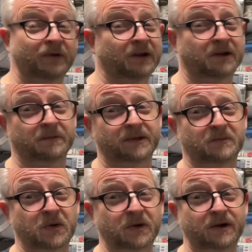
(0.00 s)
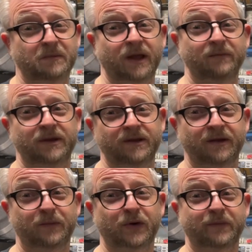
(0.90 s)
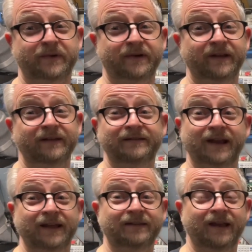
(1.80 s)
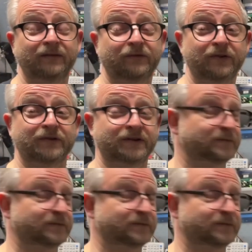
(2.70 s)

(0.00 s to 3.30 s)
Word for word: a little bit more, maybe a proper second-hand Fluke,